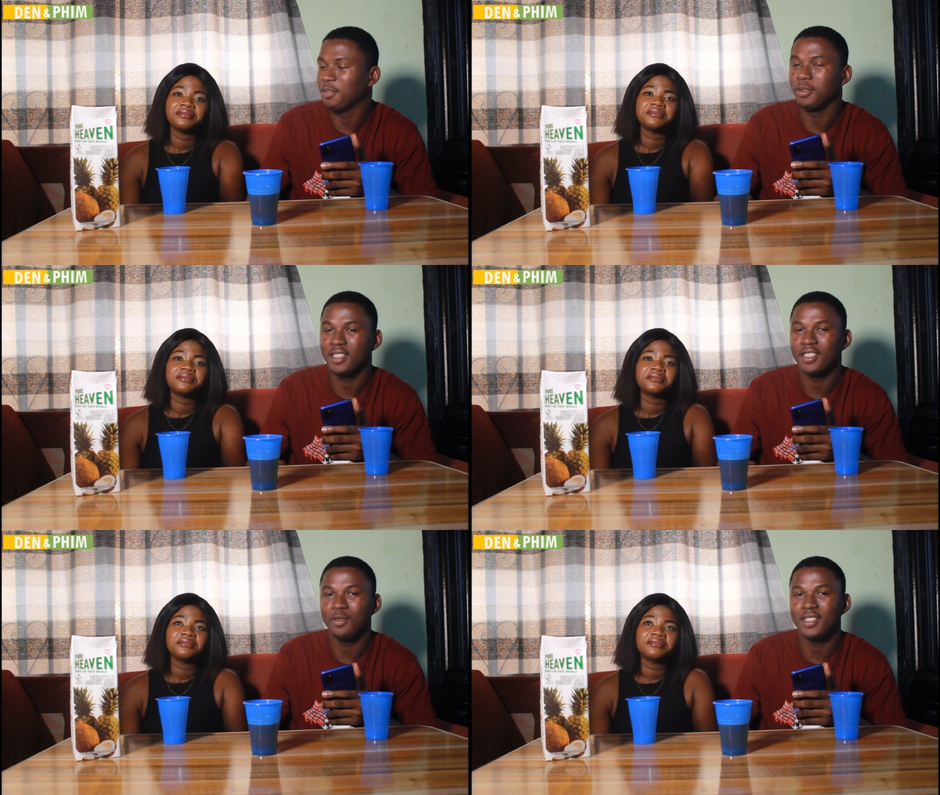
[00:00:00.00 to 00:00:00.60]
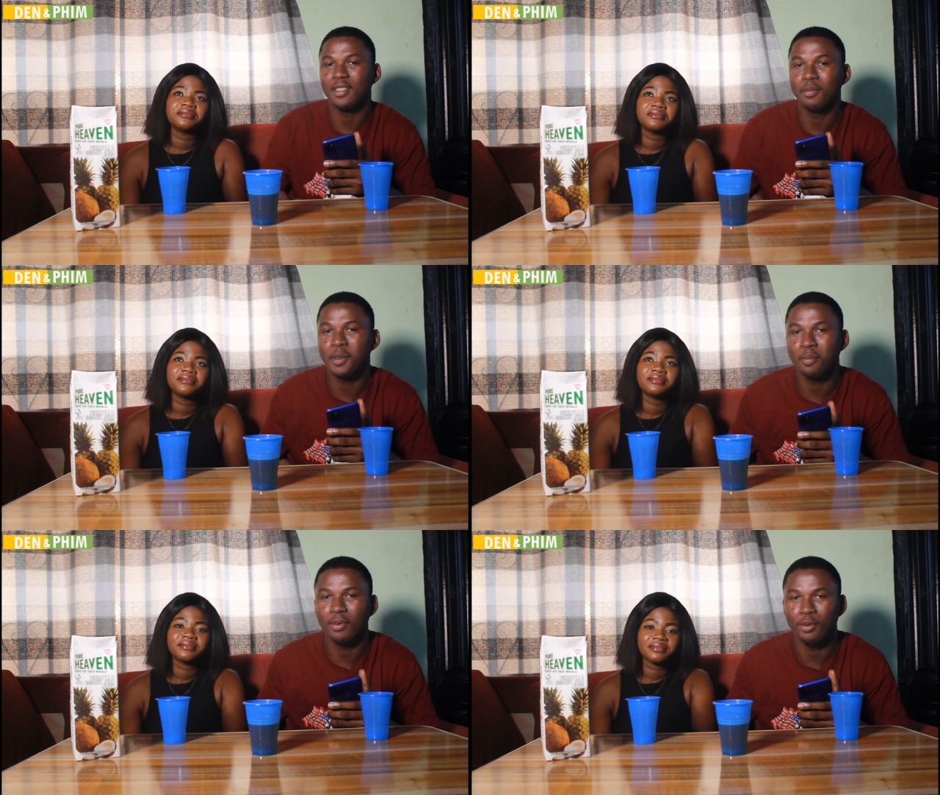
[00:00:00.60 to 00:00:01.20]
Speaker 1: it was it was a
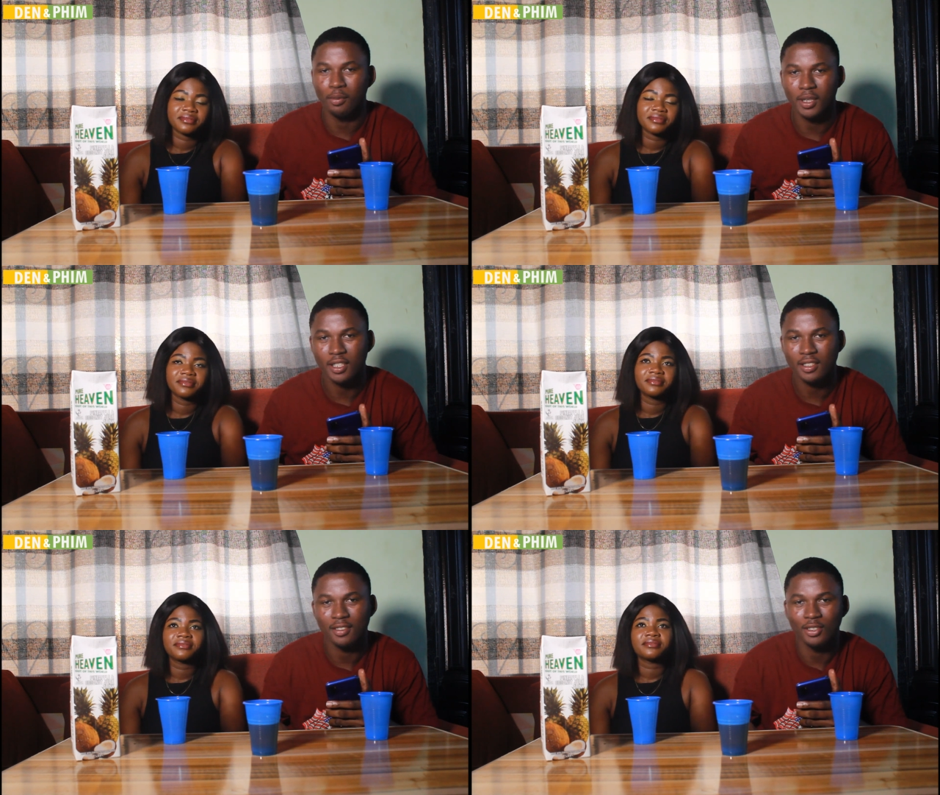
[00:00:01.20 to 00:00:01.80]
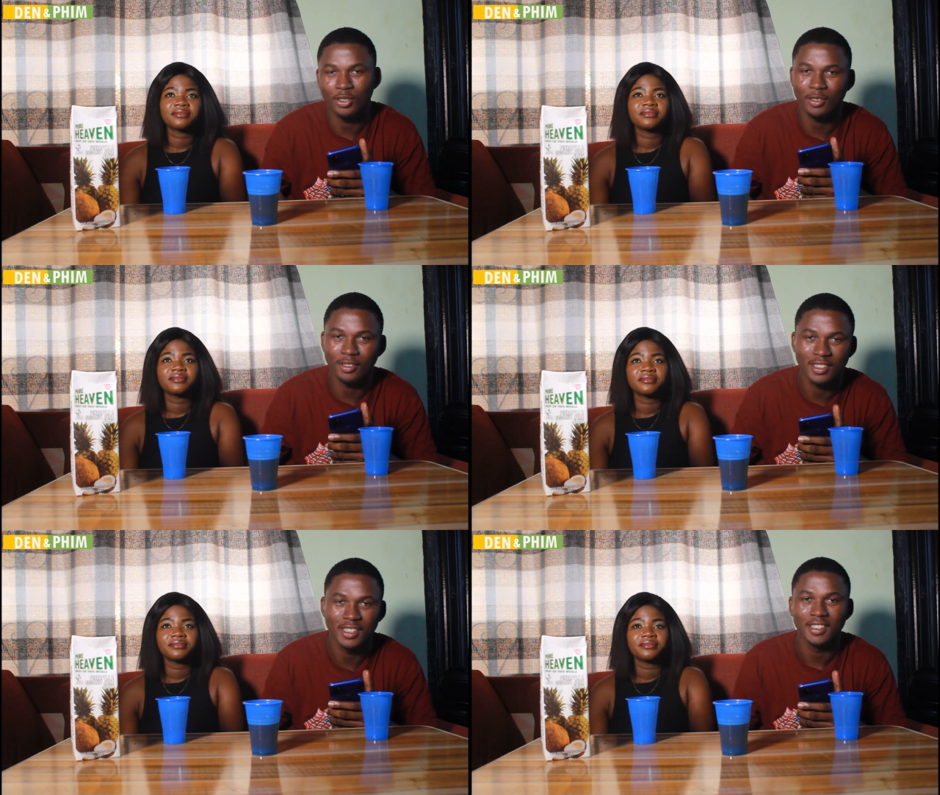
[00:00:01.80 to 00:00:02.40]
big blow, but you
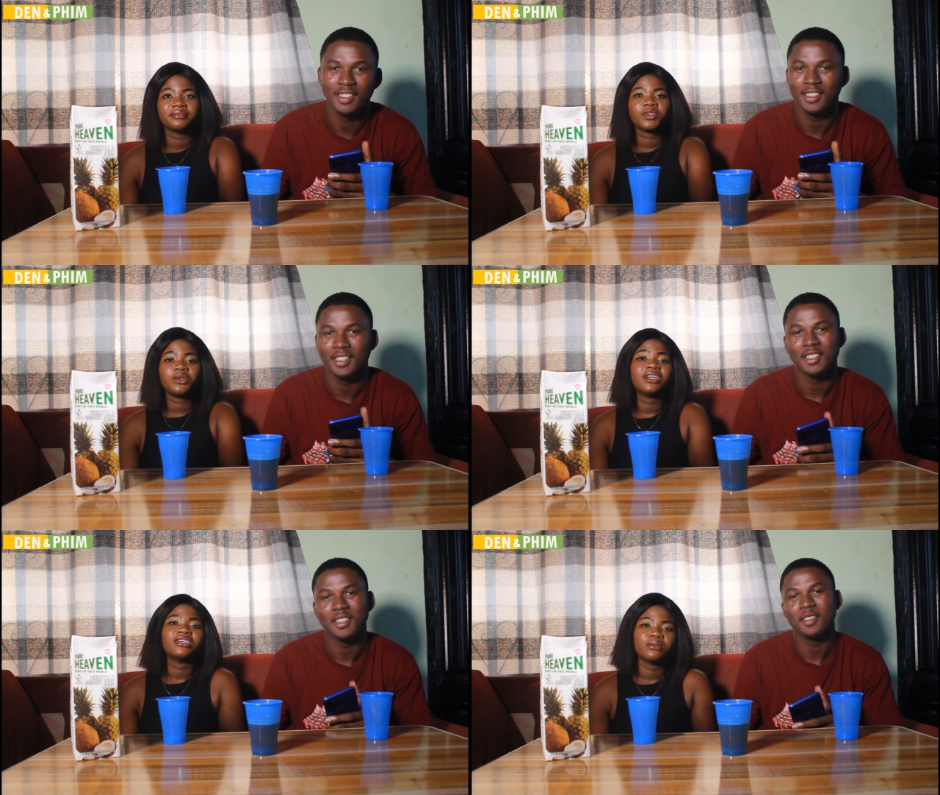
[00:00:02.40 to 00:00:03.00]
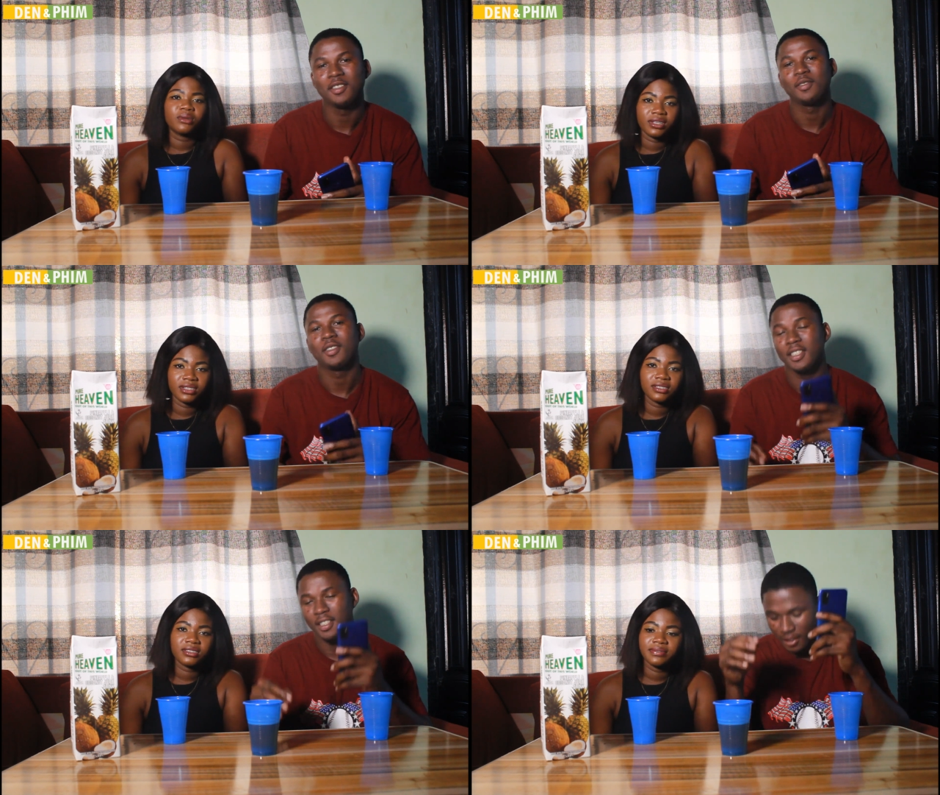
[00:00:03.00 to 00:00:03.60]
know.
Speaker 2: God has
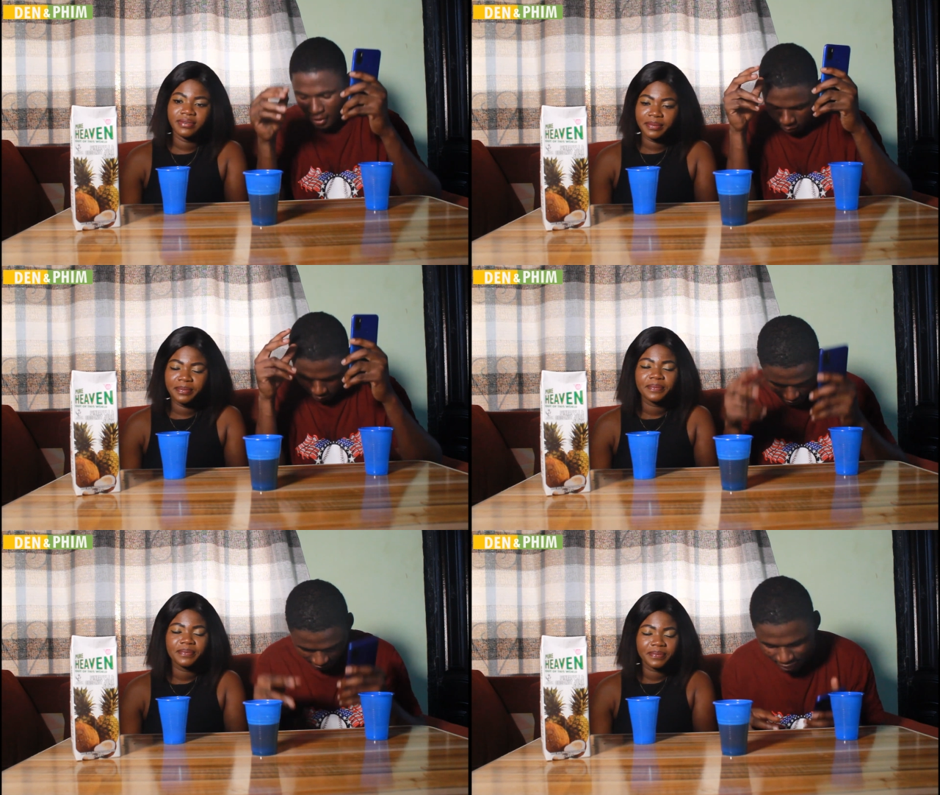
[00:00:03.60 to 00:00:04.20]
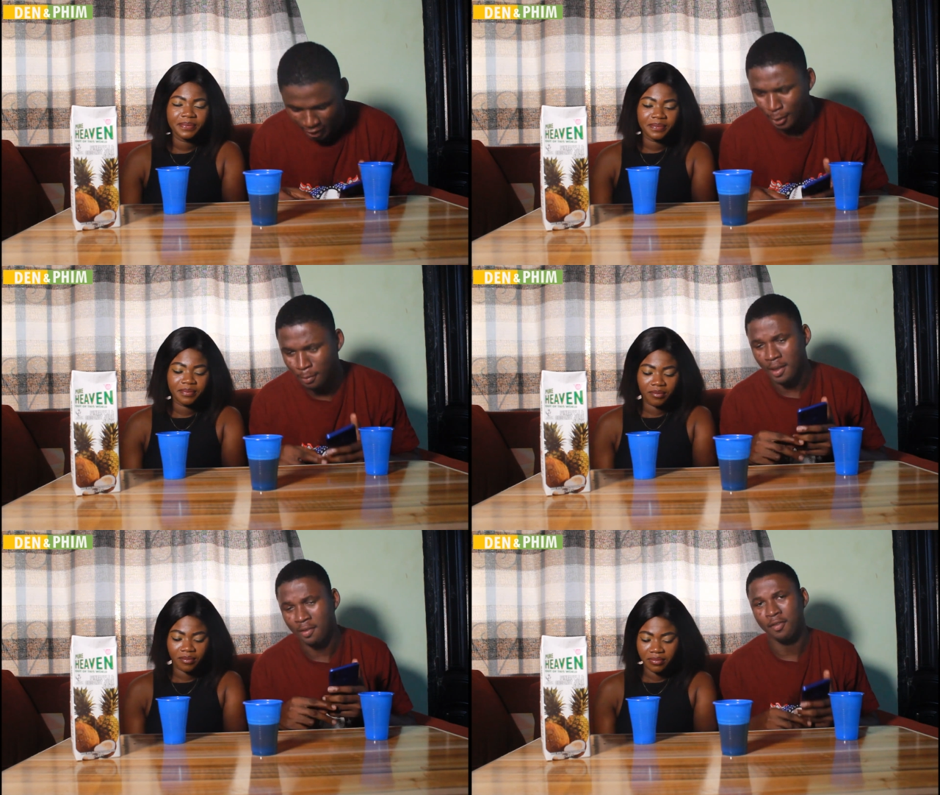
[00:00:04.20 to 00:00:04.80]
worked out this way. Me, I
Speaker 1: stand
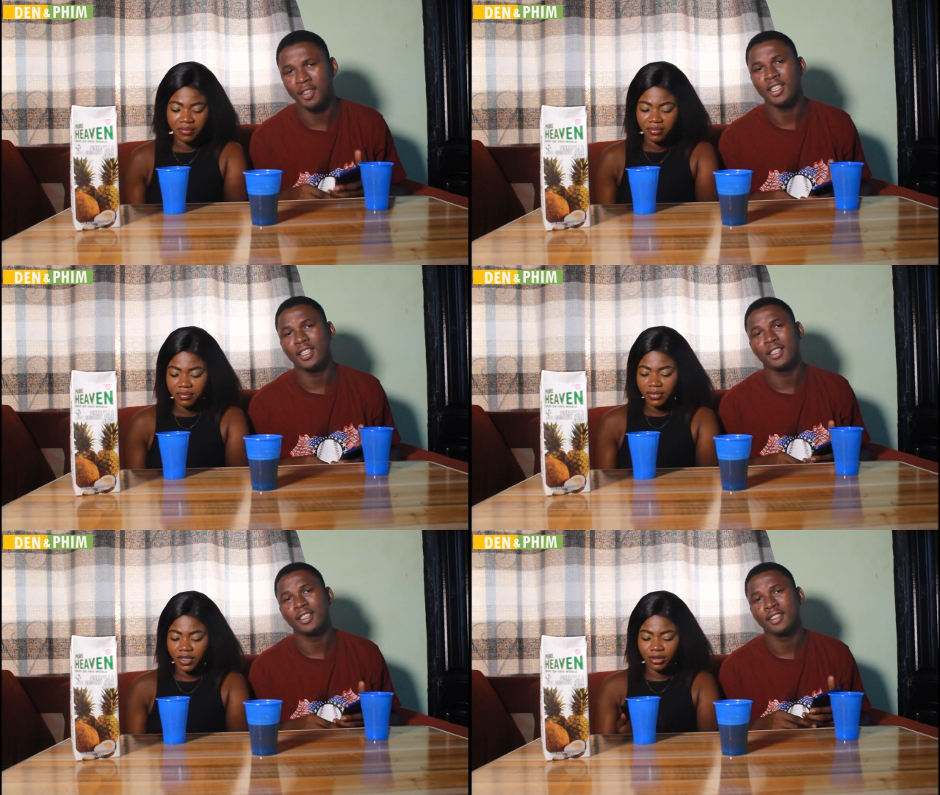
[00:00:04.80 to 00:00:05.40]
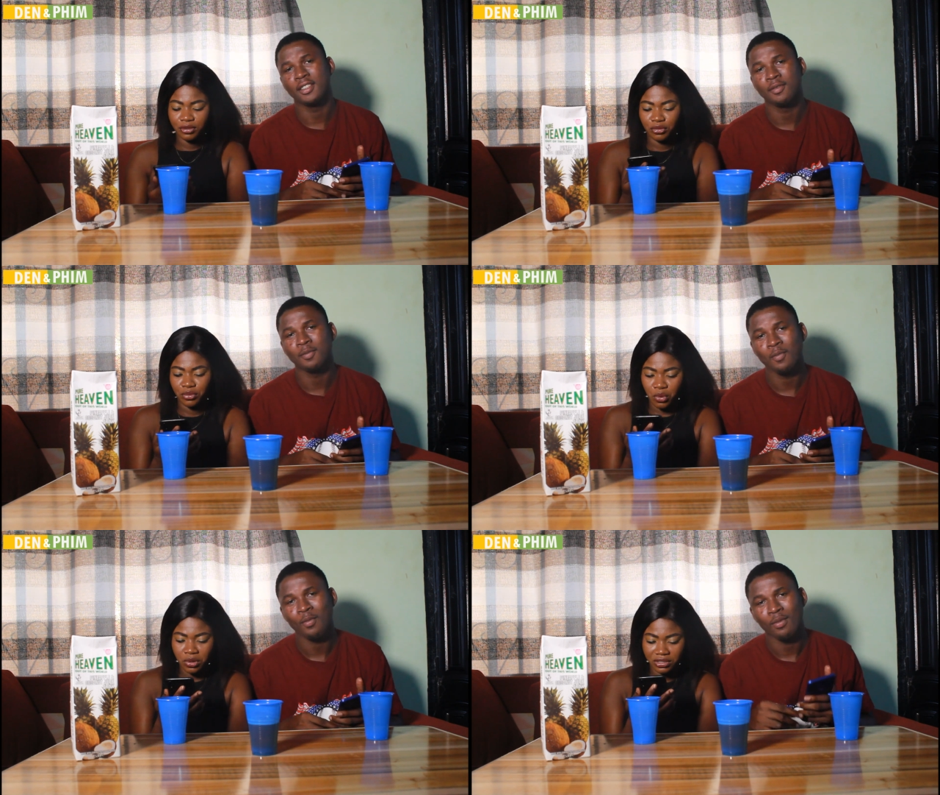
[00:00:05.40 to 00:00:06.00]
on my feet. Yeah.
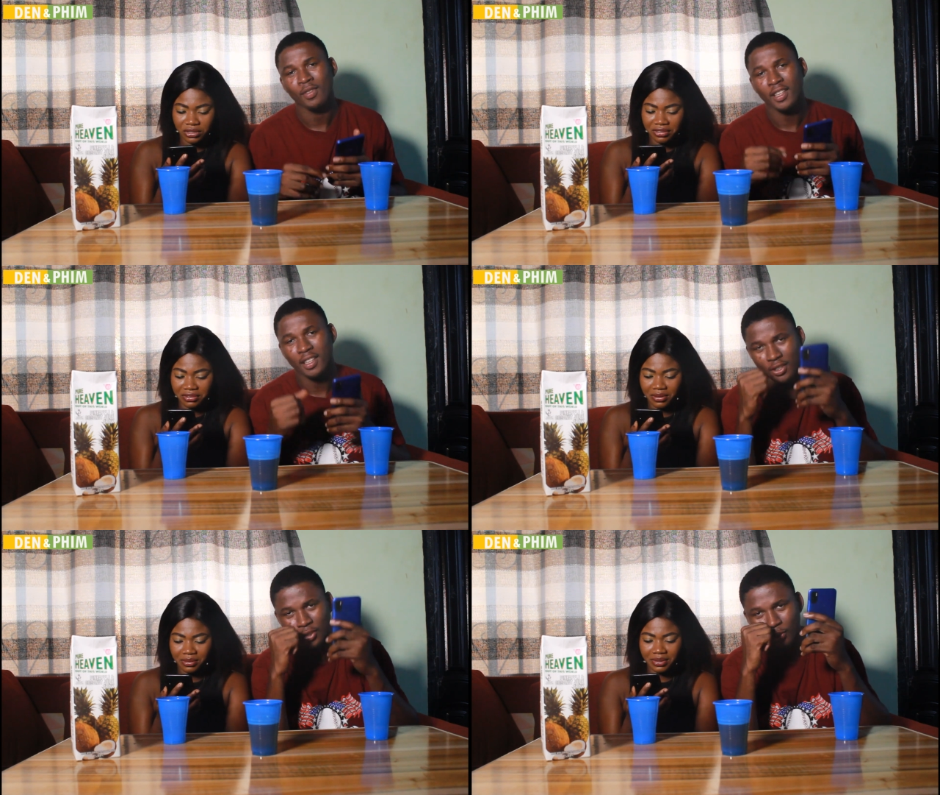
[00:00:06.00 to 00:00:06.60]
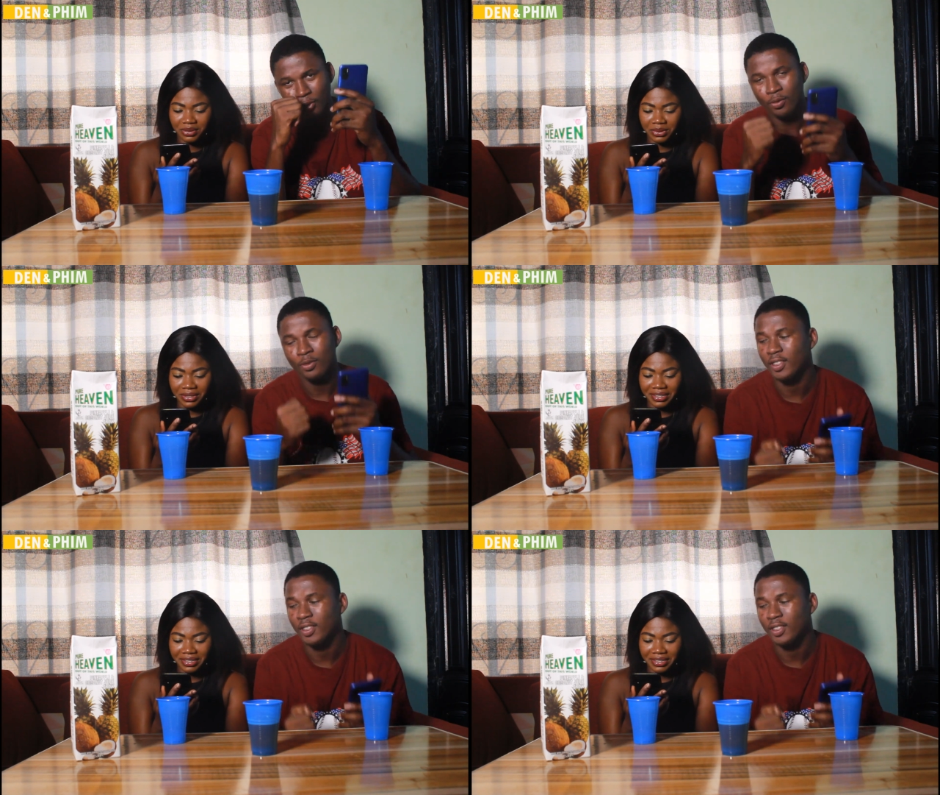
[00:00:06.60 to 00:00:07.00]
Oh, true. You know.